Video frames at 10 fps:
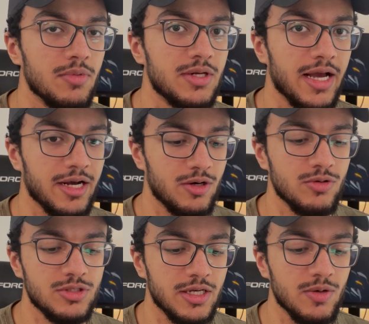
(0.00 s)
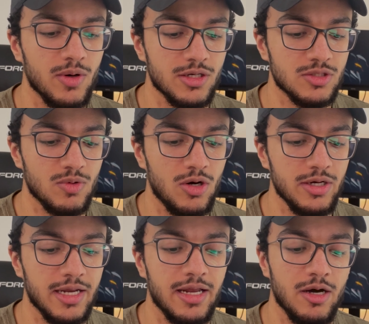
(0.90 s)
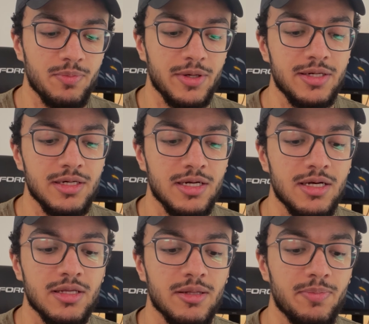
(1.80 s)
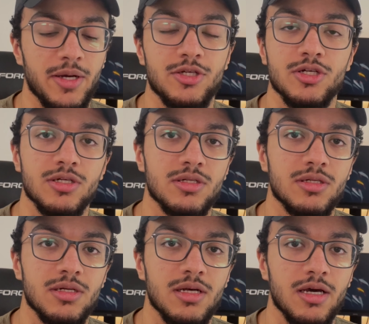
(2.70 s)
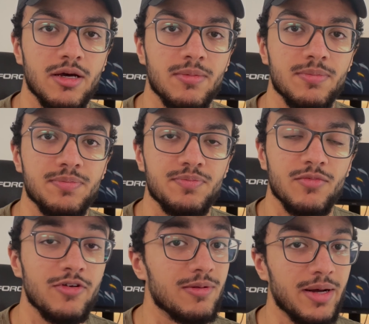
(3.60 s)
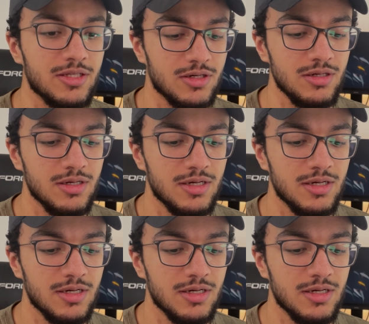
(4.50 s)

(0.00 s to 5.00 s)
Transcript: diagnosing what is wrong and helping the patient feel better.